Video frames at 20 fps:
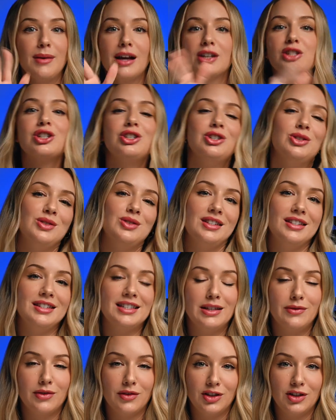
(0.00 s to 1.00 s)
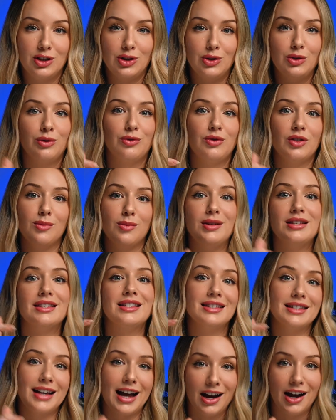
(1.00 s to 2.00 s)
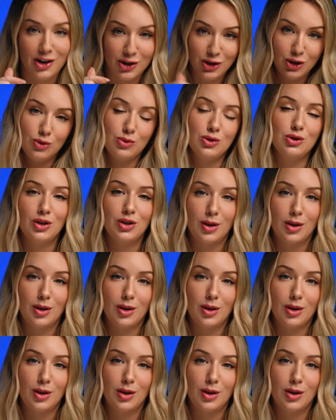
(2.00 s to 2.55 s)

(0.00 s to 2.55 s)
actually using the Z52 to film this entire YouTube